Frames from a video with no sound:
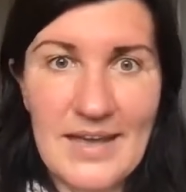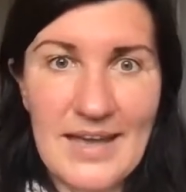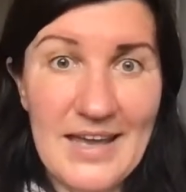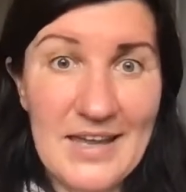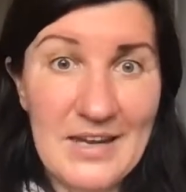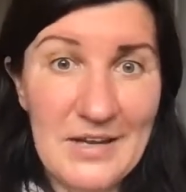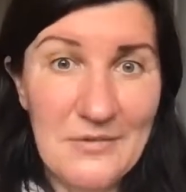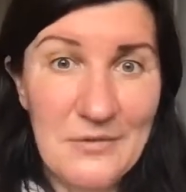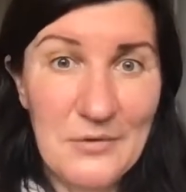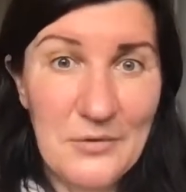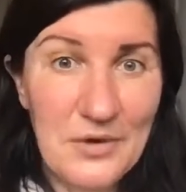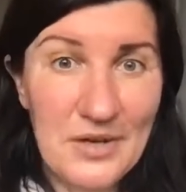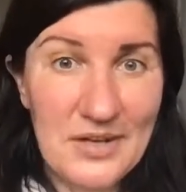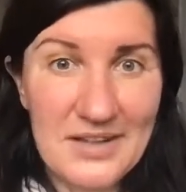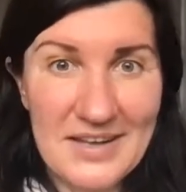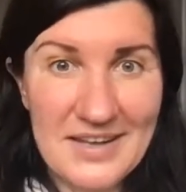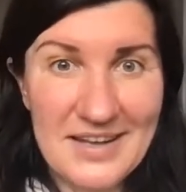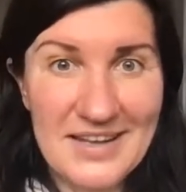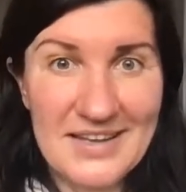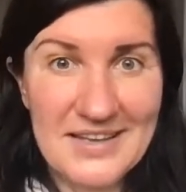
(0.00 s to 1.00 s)
and if you are
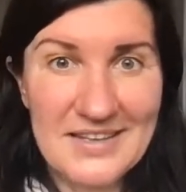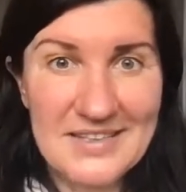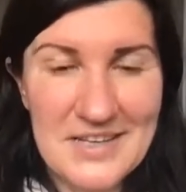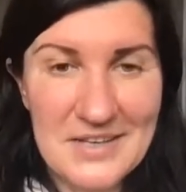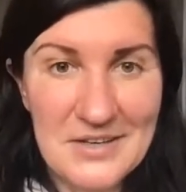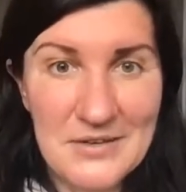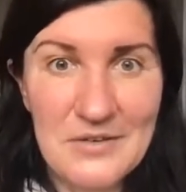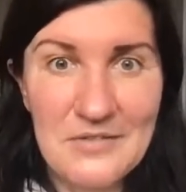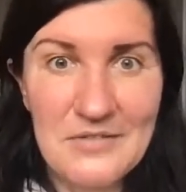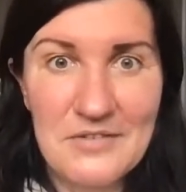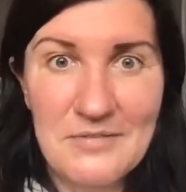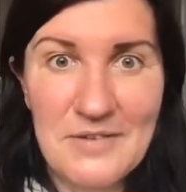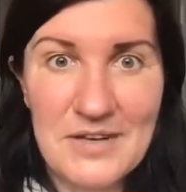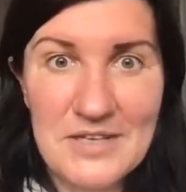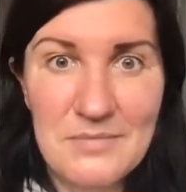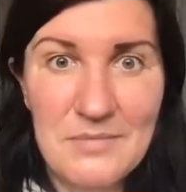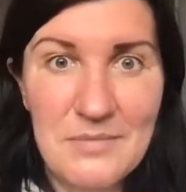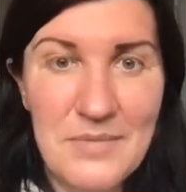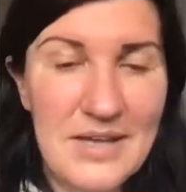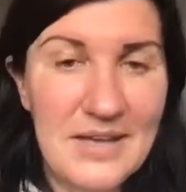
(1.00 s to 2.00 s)
like an executive
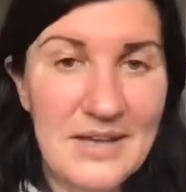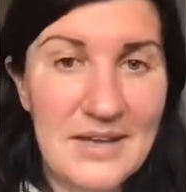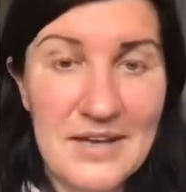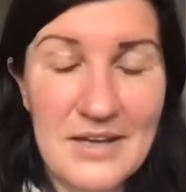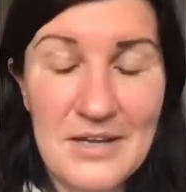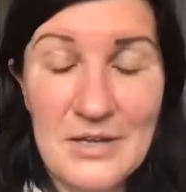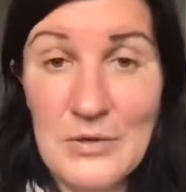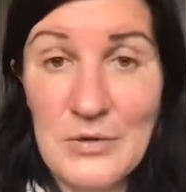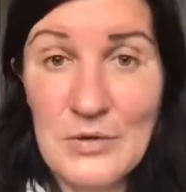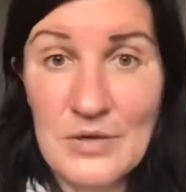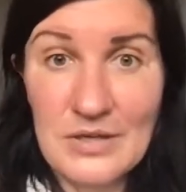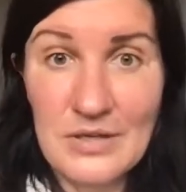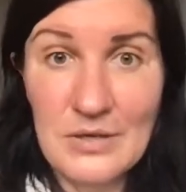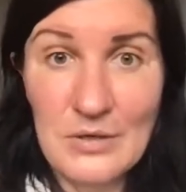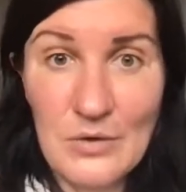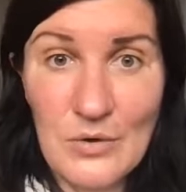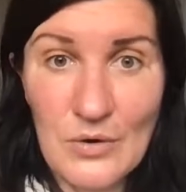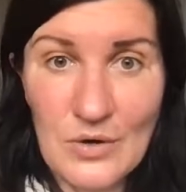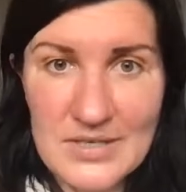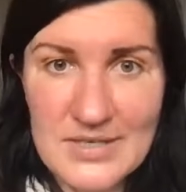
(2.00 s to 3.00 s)
investment banker in New
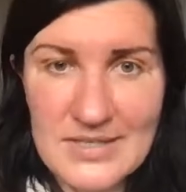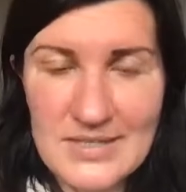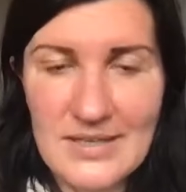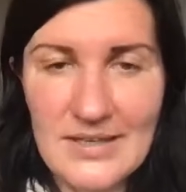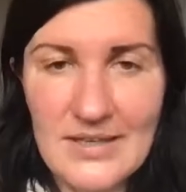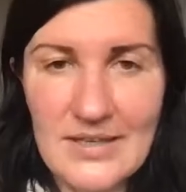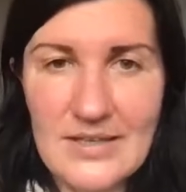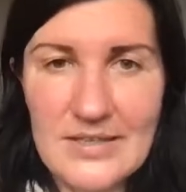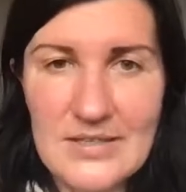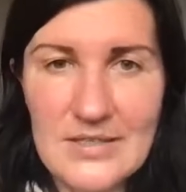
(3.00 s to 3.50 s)
York City,